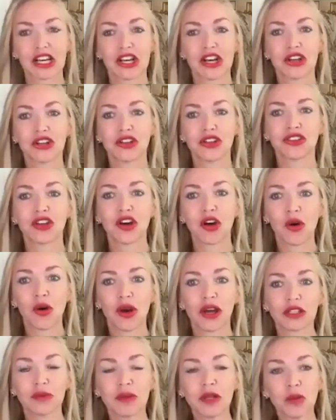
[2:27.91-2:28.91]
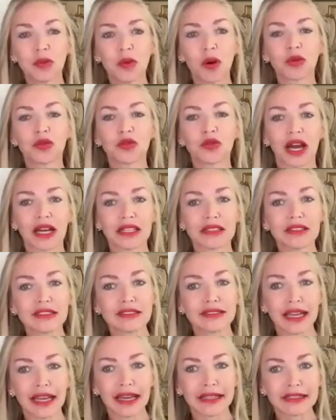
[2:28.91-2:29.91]
So at Pillow Pops, we
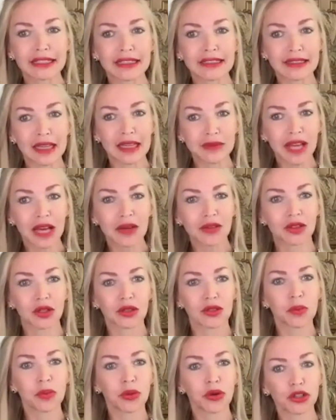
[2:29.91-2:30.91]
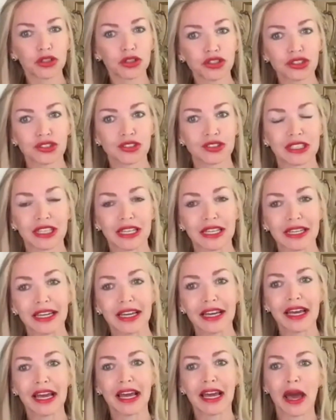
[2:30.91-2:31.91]
understand that sometimes the purchasing
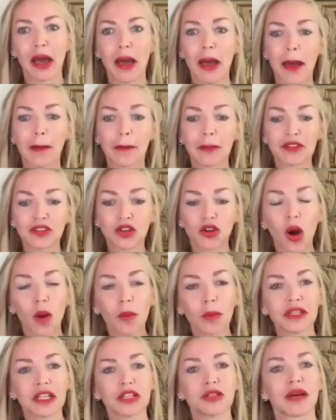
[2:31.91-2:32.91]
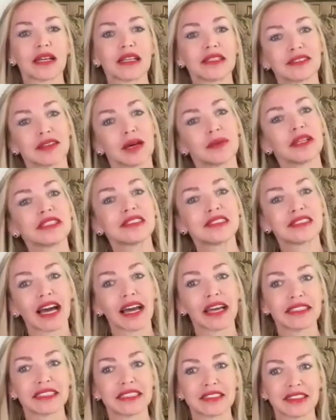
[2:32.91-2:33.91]
is accompanied by some
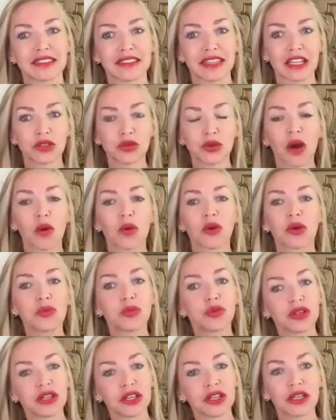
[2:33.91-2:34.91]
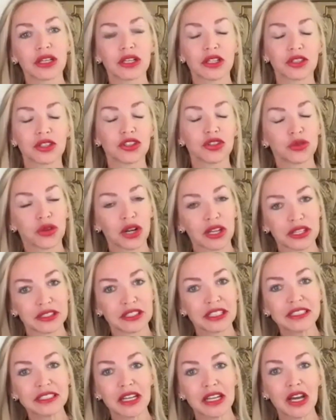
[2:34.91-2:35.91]
anxieties, and that's why we pre-curated
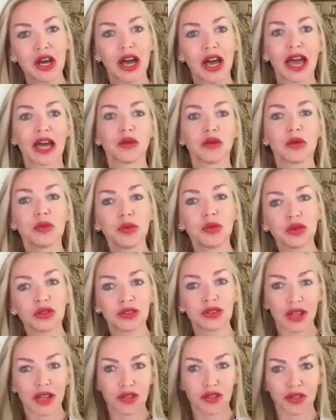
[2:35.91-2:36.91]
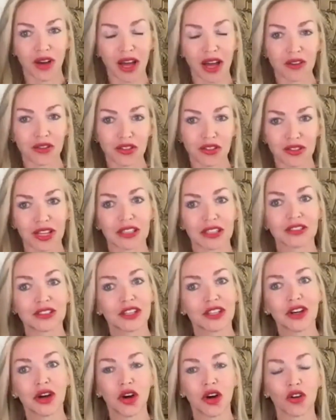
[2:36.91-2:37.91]
and we put a 5 set
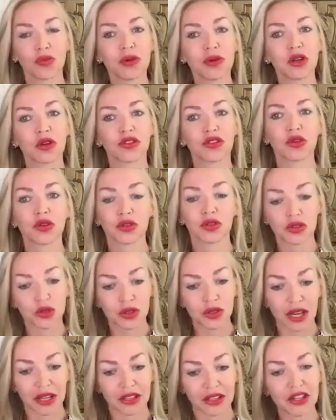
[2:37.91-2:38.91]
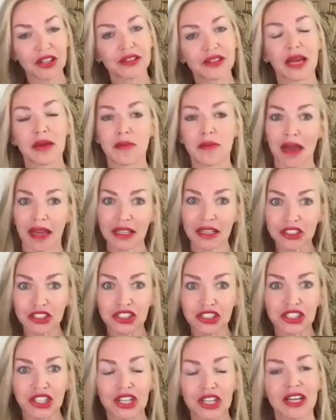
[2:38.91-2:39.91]
of pillows together. They match,
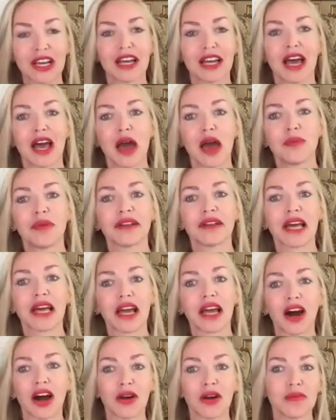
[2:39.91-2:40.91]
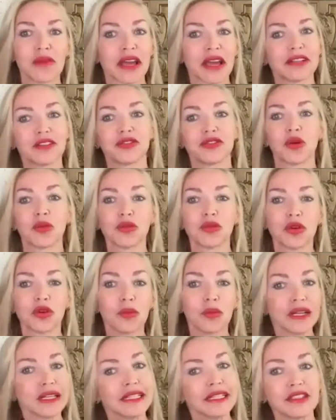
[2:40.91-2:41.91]
but they are made from
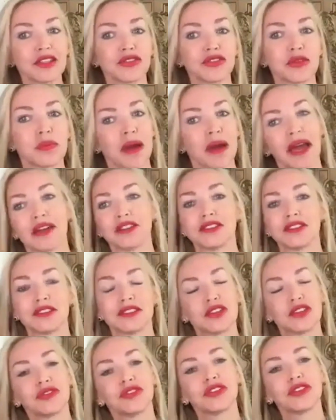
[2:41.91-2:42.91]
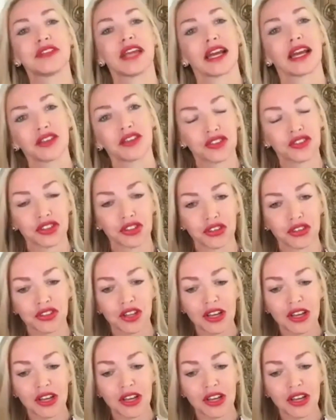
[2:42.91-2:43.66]
completely different patterns, different textures,